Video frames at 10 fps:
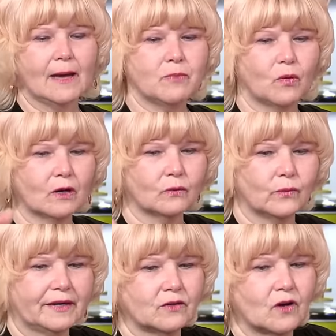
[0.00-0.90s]
I pour
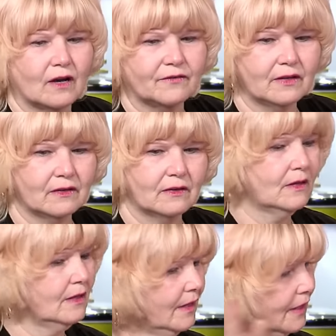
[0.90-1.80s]
regular coffee
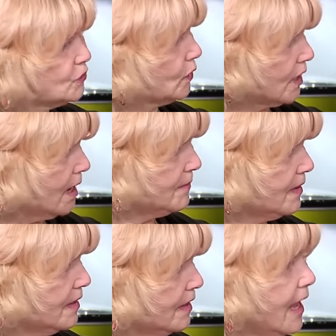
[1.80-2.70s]
into a cup,
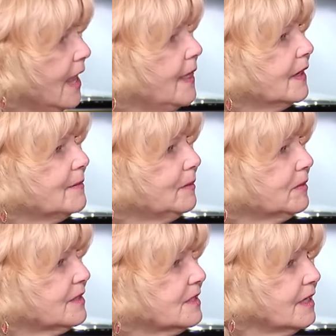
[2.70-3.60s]
and then I'm
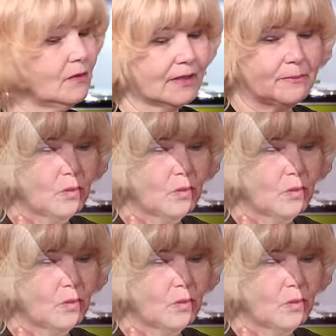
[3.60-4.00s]
able to see, when